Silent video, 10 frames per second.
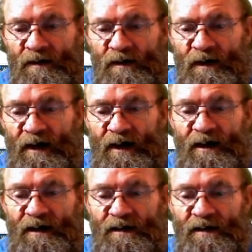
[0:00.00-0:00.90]

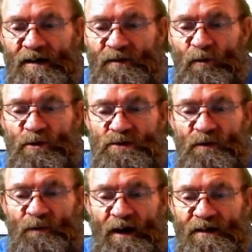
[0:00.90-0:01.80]
And it also
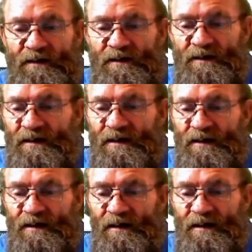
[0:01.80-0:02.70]
found
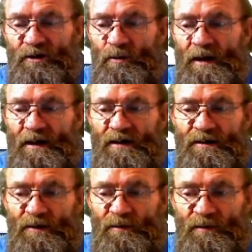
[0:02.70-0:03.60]
a
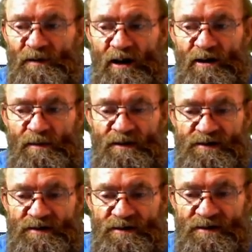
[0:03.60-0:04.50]
duplicate of
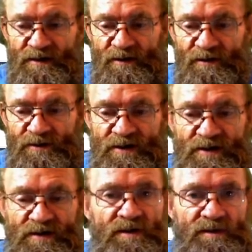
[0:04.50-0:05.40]
globals, so
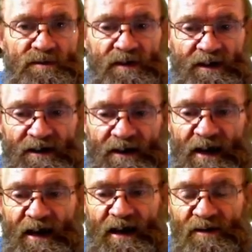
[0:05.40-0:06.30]
GXWorks will again
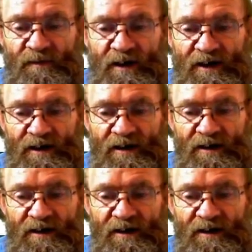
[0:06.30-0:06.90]
add my